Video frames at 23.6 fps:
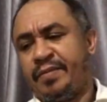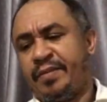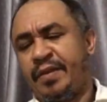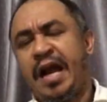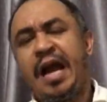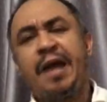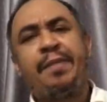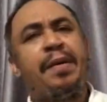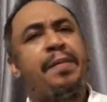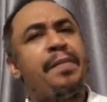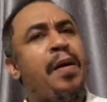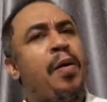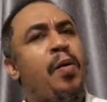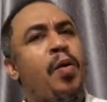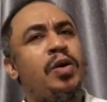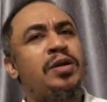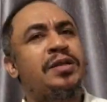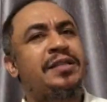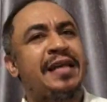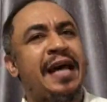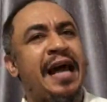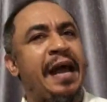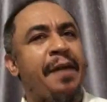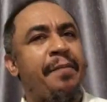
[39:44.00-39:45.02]
I remember one
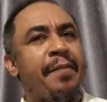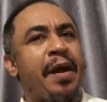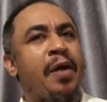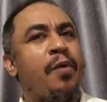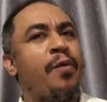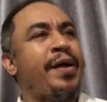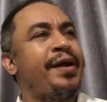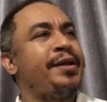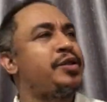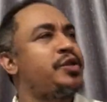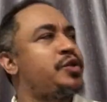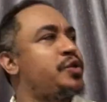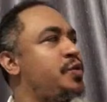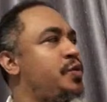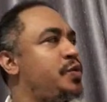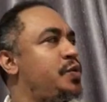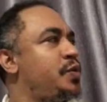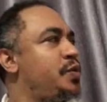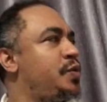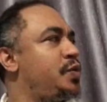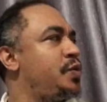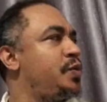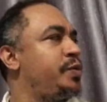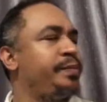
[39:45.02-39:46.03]
time I went
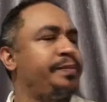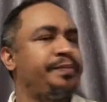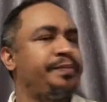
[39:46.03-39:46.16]
to